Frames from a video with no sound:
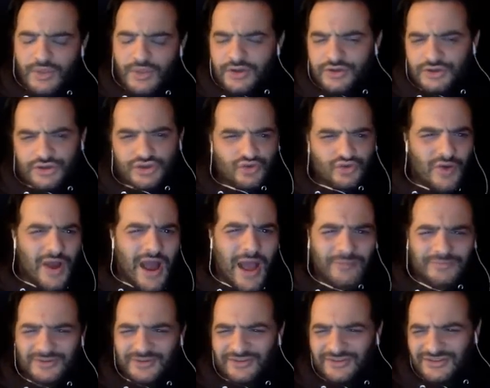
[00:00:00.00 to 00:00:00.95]
to
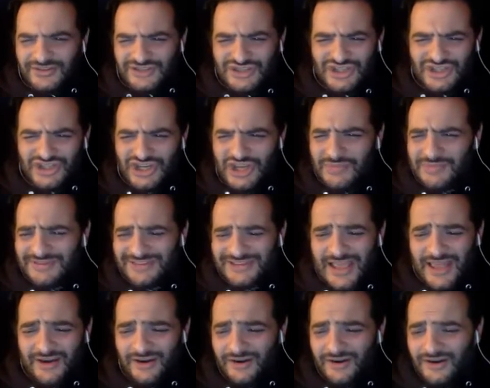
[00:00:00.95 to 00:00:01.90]
drop to this cheap
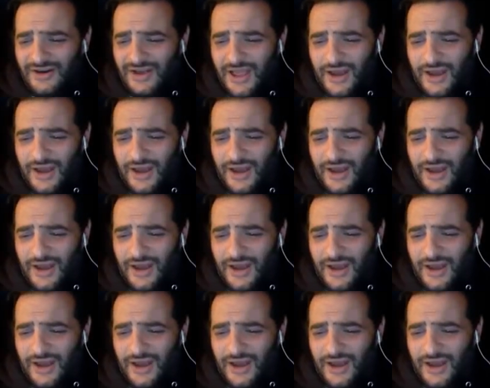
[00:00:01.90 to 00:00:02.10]
center.